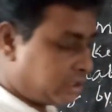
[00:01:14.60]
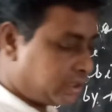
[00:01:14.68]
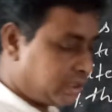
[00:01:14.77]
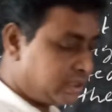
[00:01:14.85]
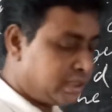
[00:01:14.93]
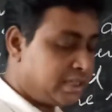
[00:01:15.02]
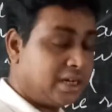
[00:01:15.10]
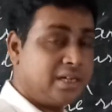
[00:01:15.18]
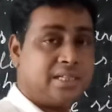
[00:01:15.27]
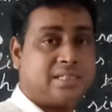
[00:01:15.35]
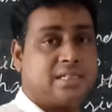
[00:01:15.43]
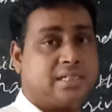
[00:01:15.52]
In the
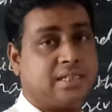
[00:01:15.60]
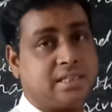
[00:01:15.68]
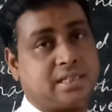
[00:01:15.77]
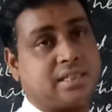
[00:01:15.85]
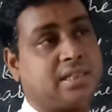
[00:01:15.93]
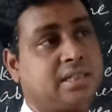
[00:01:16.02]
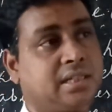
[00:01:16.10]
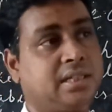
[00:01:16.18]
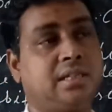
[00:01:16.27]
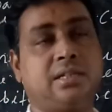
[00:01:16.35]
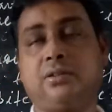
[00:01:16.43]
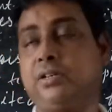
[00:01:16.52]
earliest cities,
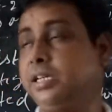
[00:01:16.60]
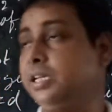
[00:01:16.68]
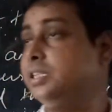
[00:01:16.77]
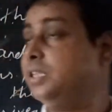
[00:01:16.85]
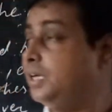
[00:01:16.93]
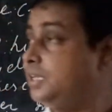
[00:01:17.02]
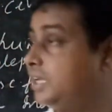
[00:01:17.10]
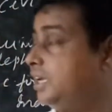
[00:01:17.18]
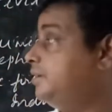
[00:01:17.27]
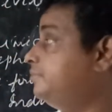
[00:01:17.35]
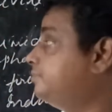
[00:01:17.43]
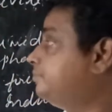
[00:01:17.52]
okay, in that
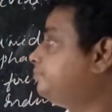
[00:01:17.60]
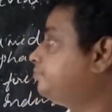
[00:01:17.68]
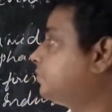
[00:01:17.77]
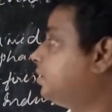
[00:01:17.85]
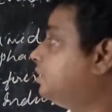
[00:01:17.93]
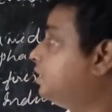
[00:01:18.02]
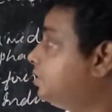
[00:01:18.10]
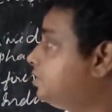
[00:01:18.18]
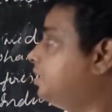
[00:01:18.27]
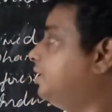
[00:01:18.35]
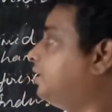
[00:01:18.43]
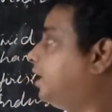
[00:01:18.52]
time, in the
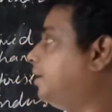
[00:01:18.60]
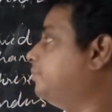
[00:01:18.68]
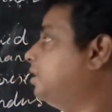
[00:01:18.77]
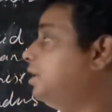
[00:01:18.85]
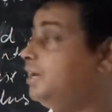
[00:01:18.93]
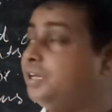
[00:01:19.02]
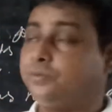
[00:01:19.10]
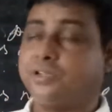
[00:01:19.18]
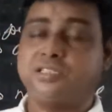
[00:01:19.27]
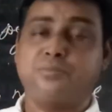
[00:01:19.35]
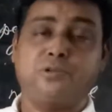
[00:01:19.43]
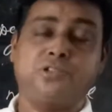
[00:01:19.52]
ancient time, the land
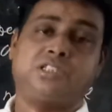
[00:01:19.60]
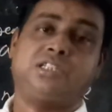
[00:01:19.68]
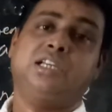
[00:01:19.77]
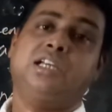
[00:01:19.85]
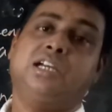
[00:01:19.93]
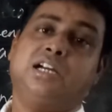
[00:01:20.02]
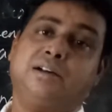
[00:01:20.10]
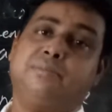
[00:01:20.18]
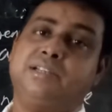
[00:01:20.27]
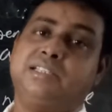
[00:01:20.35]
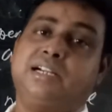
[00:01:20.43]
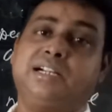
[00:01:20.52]
was most
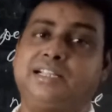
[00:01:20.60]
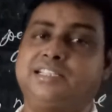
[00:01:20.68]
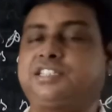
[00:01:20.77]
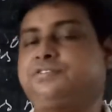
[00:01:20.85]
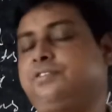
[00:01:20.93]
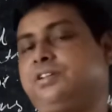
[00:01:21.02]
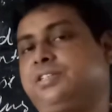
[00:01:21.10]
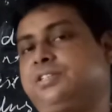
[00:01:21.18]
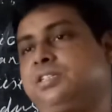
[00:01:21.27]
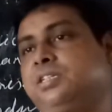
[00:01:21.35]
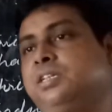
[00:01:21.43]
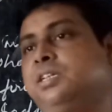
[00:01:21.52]
humid and dense
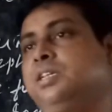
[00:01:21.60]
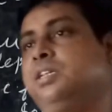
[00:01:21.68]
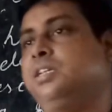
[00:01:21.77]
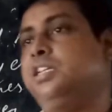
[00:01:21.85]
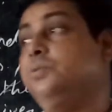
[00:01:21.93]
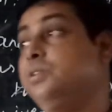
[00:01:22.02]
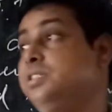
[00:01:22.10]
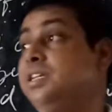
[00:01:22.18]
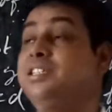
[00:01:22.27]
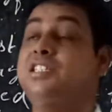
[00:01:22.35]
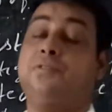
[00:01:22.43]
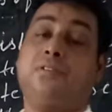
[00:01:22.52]
forest. It was
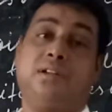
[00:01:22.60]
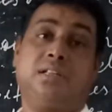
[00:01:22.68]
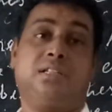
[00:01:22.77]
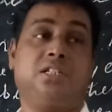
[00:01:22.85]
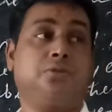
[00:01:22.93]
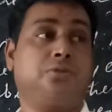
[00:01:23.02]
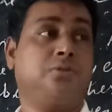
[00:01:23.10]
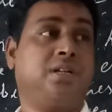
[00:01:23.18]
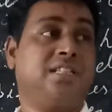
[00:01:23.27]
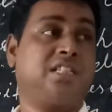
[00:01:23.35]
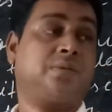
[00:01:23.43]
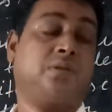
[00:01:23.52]
dense forest. Due to
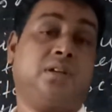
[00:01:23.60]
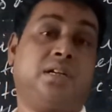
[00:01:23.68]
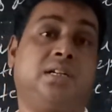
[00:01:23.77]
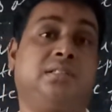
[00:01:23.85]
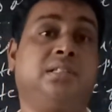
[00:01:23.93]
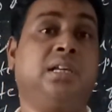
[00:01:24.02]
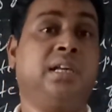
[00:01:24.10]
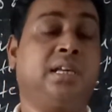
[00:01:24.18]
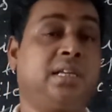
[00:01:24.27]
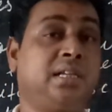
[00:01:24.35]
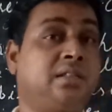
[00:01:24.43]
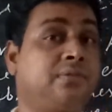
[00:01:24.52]
dense forest,
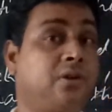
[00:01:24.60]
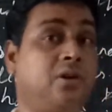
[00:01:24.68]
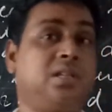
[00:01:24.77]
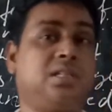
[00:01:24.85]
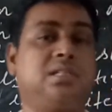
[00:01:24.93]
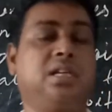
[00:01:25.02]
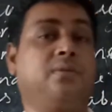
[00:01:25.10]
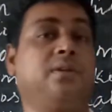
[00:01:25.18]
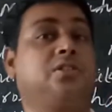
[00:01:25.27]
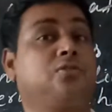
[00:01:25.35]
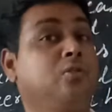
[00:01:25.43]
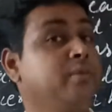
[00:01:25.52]
in the forest there
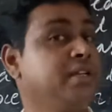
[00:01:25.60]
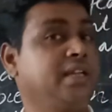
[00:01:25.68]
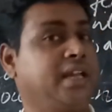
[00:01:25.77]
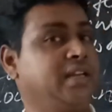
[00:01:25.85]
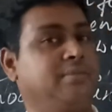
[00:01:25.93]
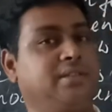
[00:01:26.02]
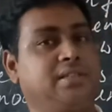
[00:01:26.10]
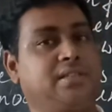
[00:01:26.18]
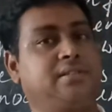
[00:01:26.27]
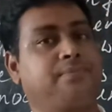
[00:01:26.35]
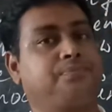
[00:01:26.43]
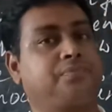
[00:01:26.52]
were so many
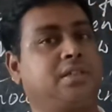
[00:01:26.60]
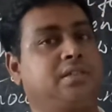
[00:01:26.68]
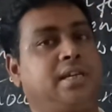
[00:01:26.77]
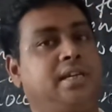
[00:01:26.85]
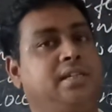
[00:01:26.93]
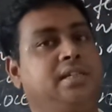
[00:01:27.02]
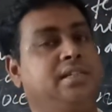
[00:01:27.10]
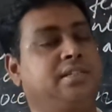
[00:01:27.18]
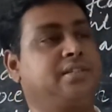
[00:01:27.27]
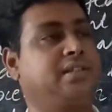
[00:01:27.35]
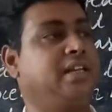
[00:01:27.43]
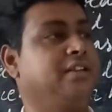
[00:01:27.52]
animals:
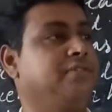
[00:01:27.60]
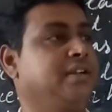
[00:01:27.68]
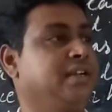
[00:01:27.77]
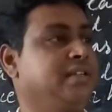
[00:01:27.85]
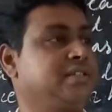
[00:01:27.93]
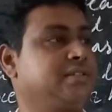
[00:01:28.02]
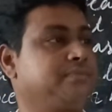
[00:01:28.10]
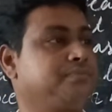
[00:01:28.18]
tigers, elephants,